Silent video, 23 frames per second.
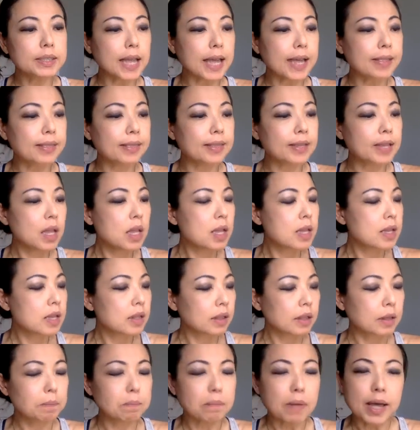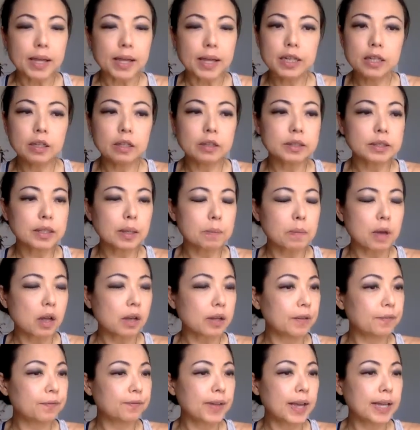that the body uses up all
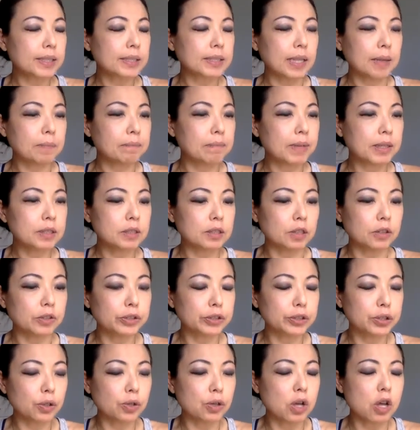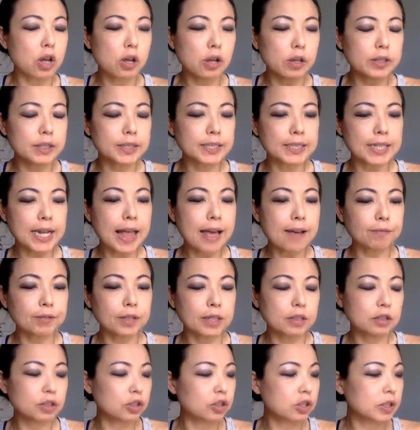the fats and muscle. So all that's left
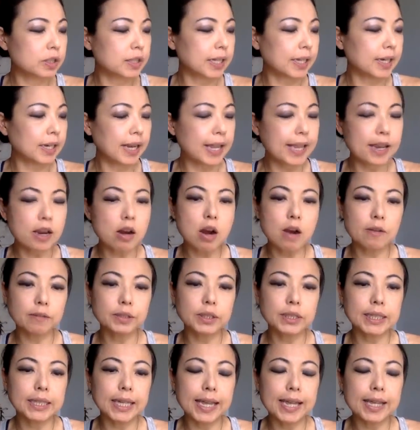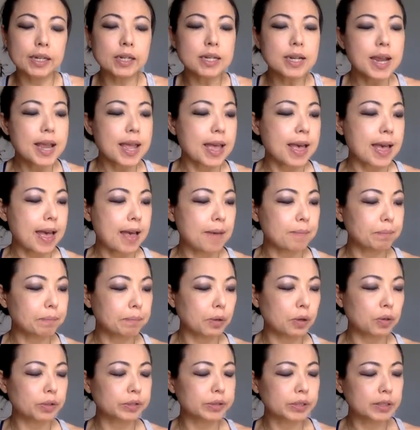is just a layer of skin and
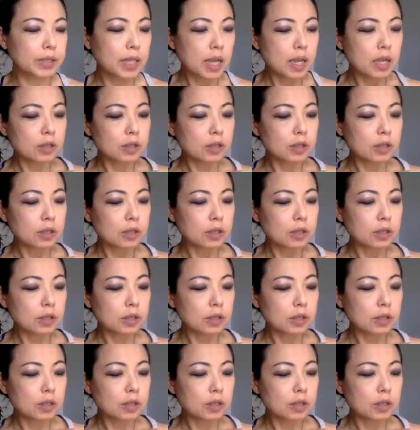bones.